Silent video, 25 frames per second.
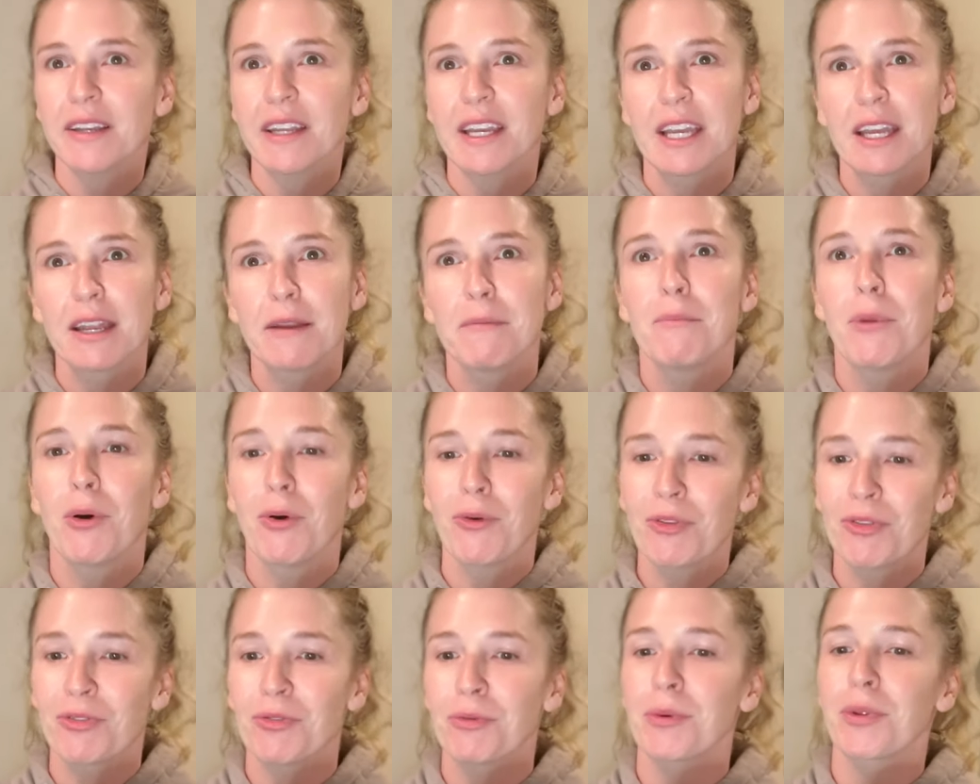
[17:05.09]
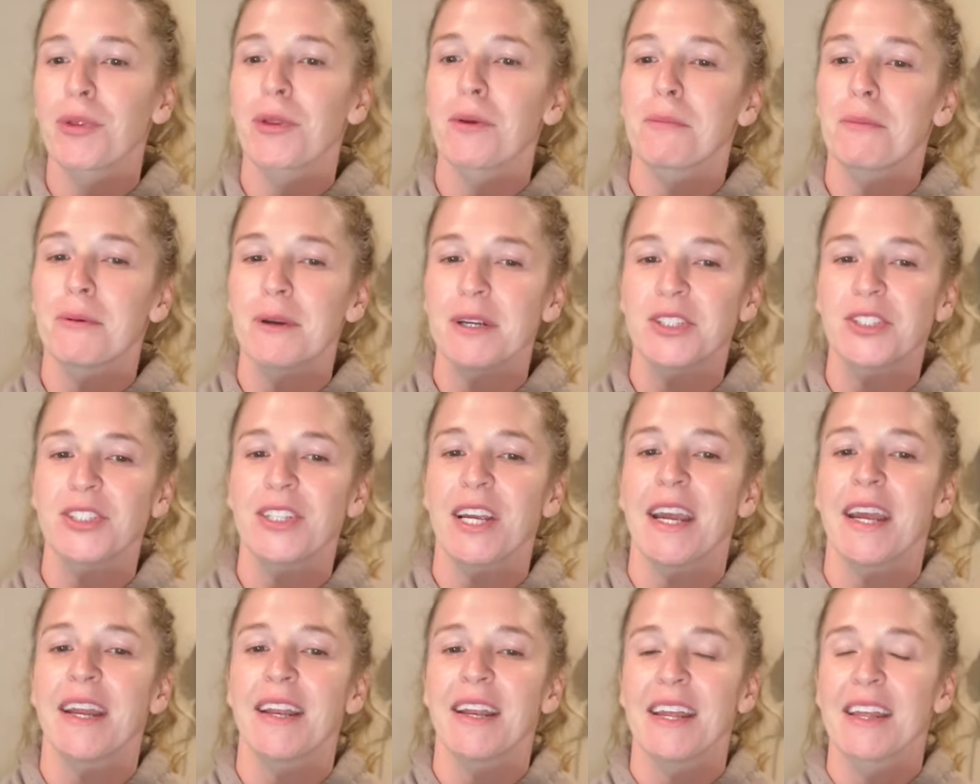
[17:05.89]
and most will
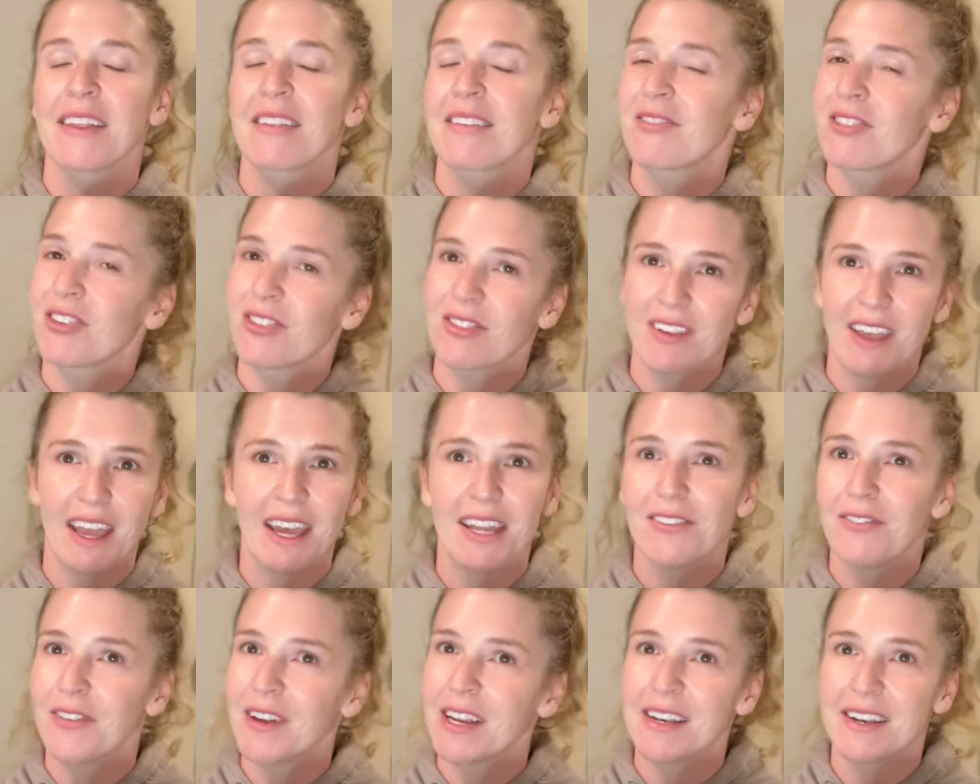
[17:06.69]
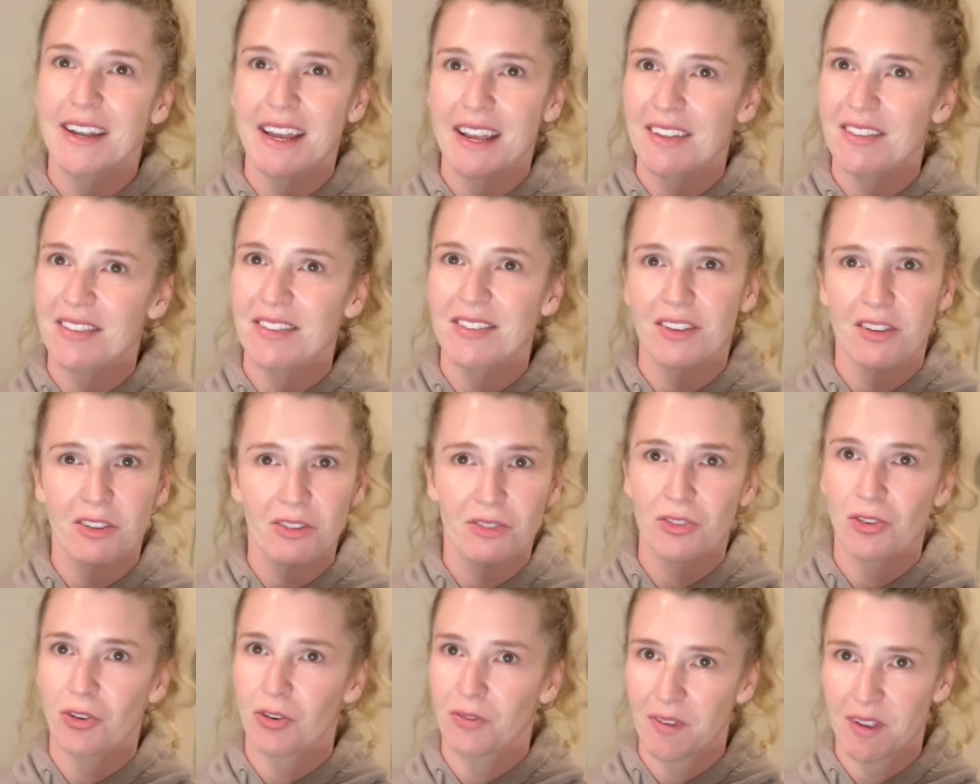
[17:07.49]
appreciate it's just kind of a nice
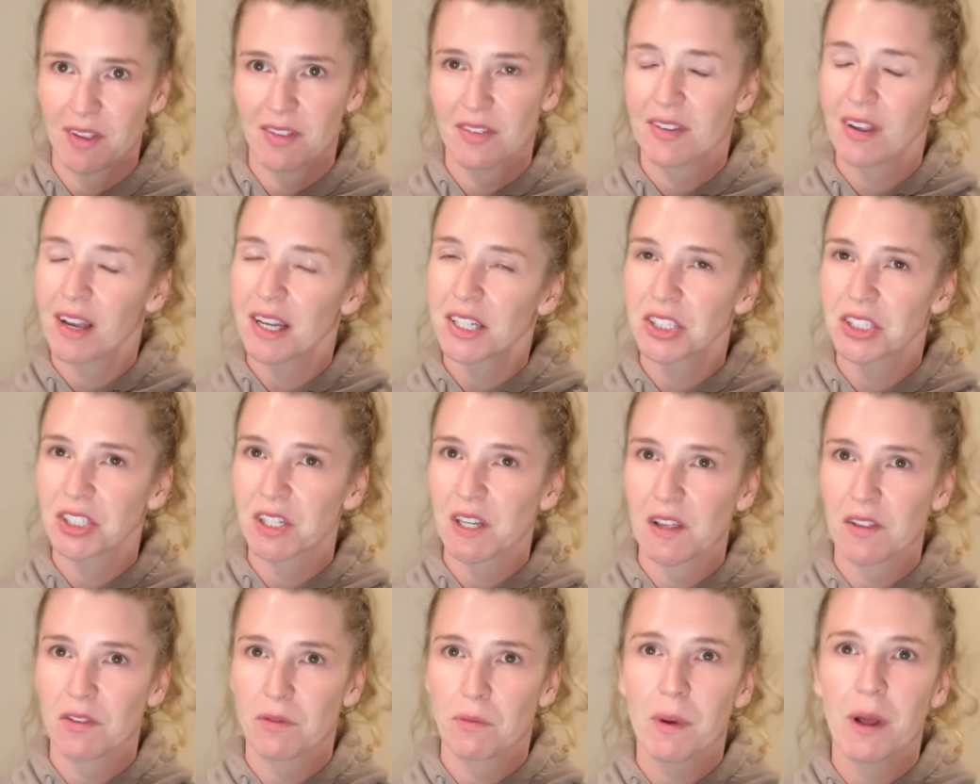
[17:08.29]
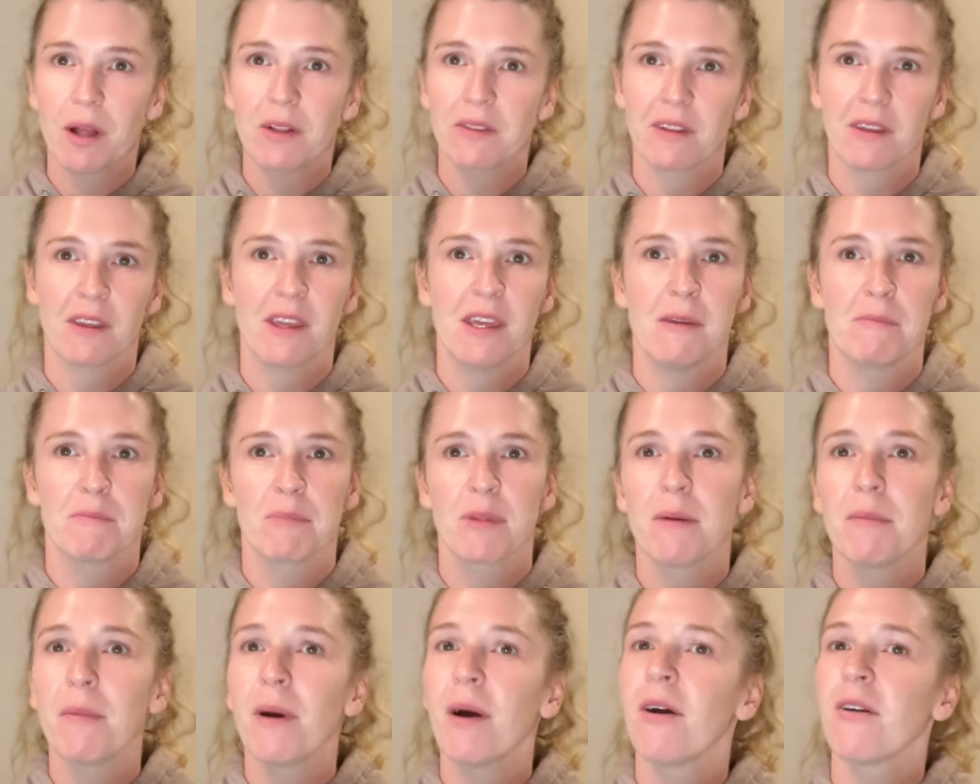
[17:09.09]
service touch as well to keep
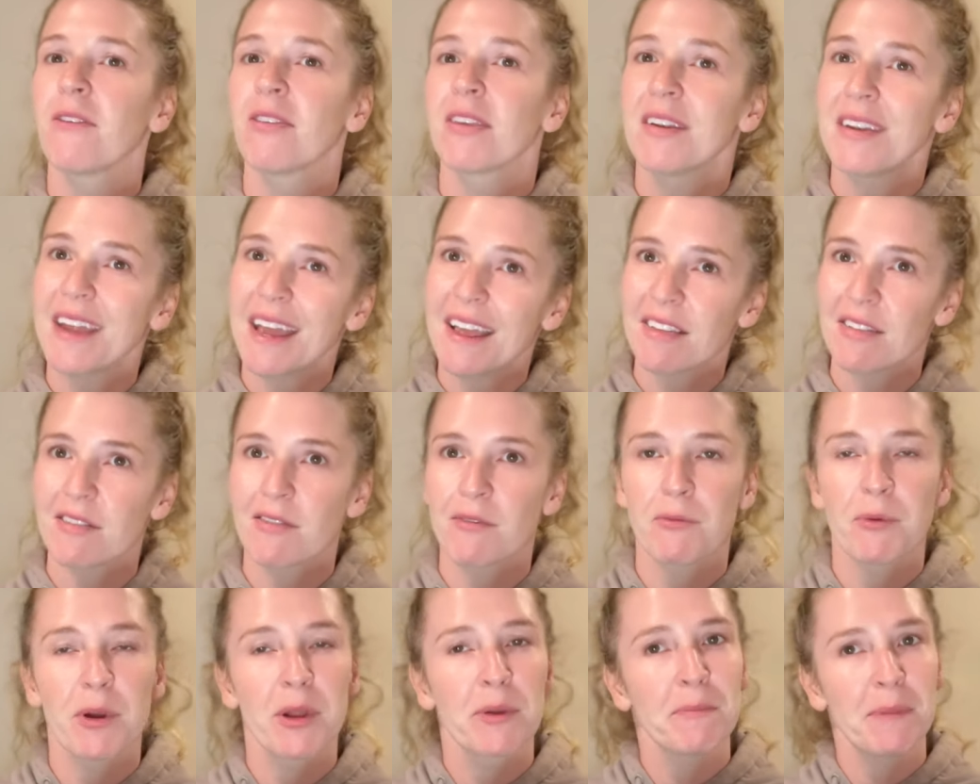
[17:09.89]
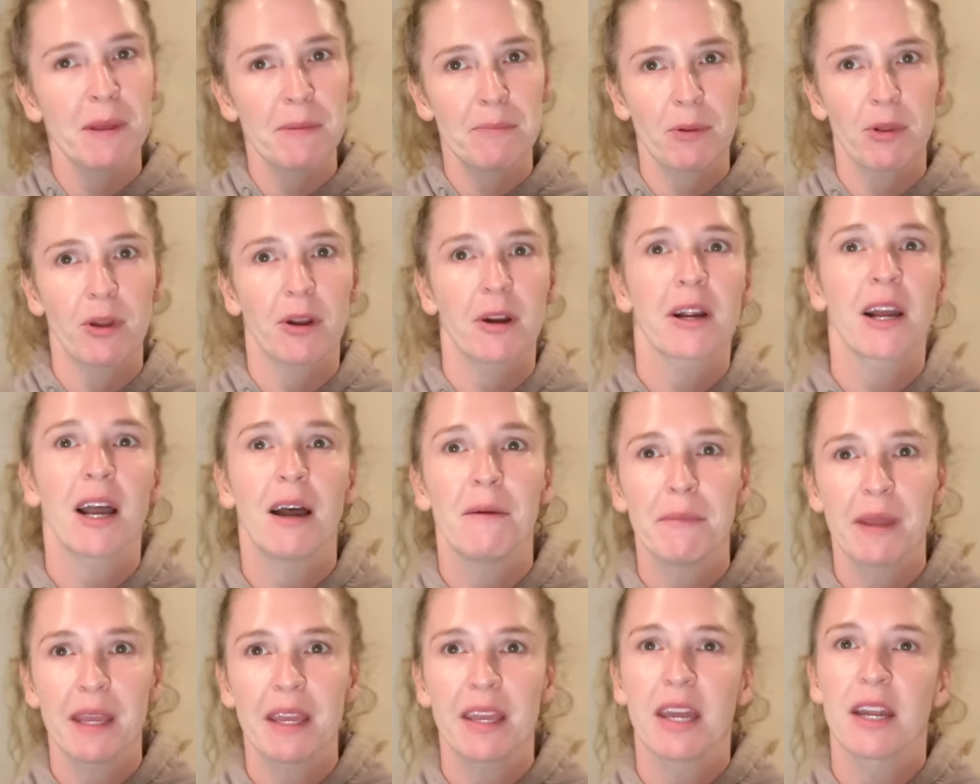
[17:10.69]
them on the desk when people are
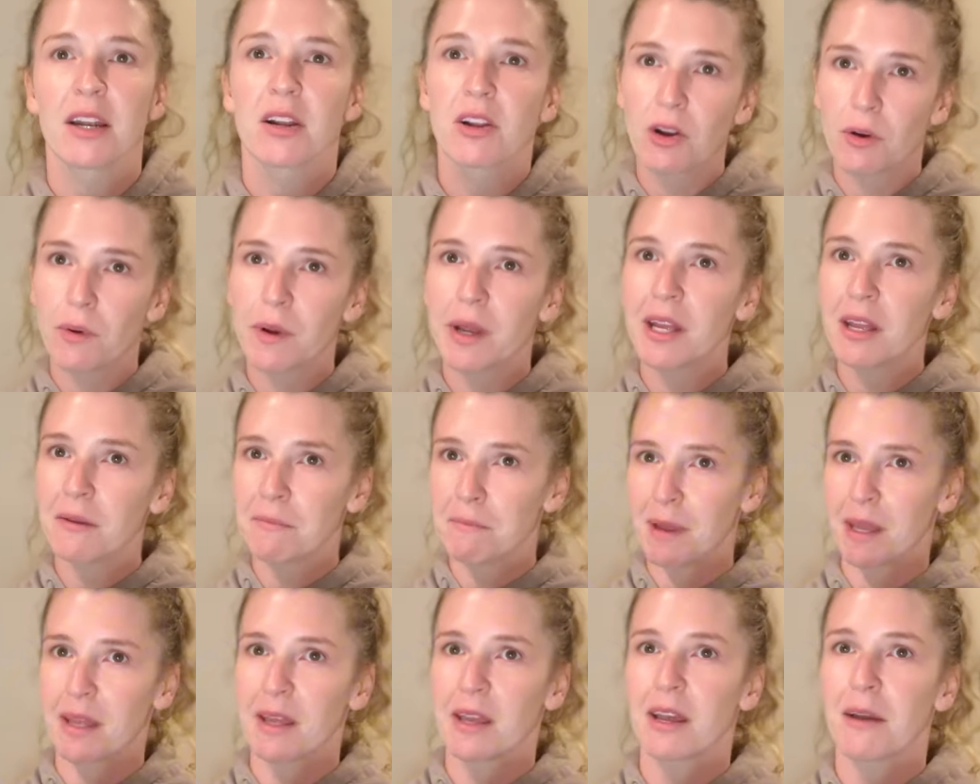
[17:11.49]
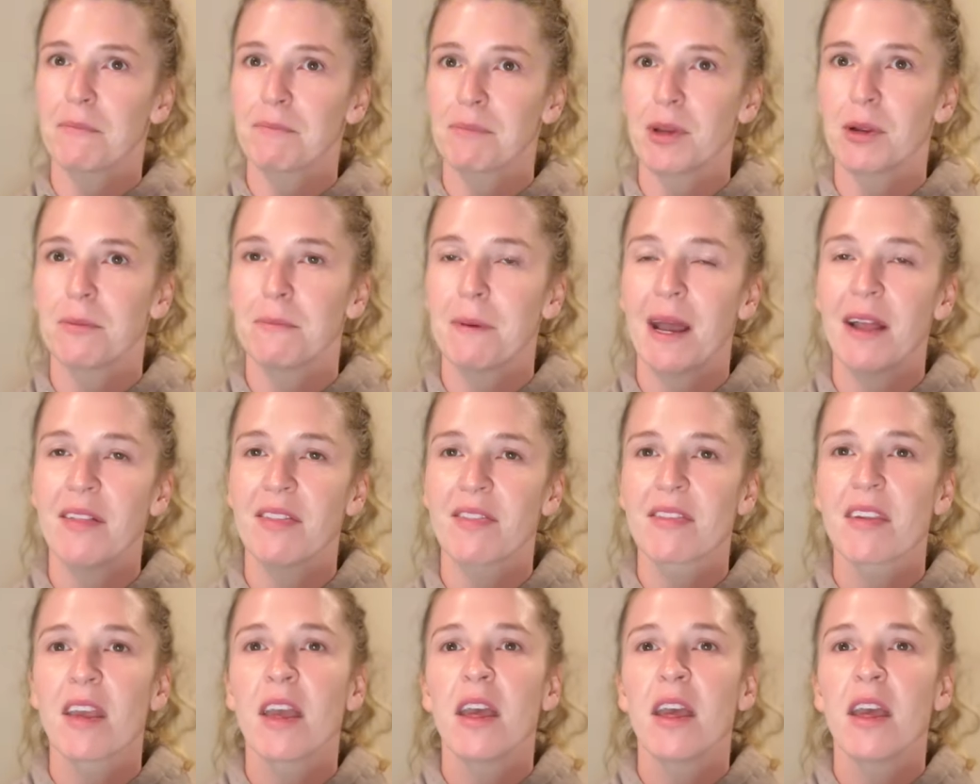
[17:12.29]
coming and going and picking up their pets.